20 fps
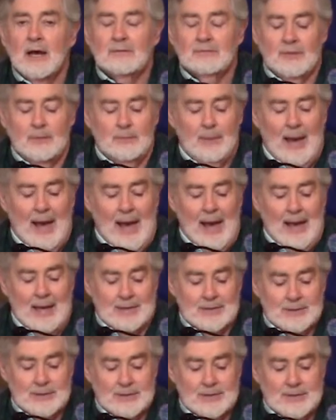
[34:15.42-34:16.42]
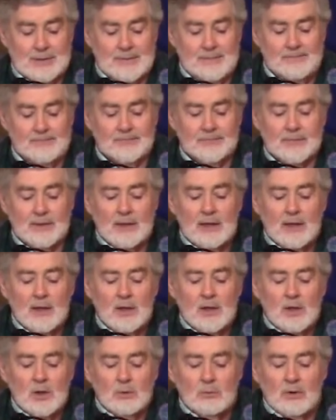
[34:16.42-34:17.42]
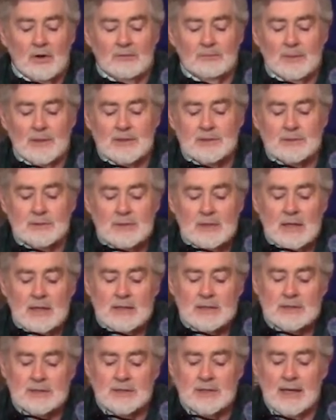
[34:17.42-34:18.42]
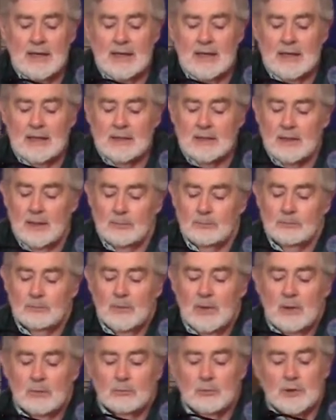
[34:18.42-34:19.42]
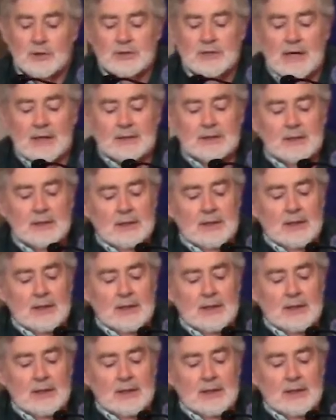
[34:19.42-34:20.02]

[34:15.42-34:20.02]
of the past. We have been seeing the predicted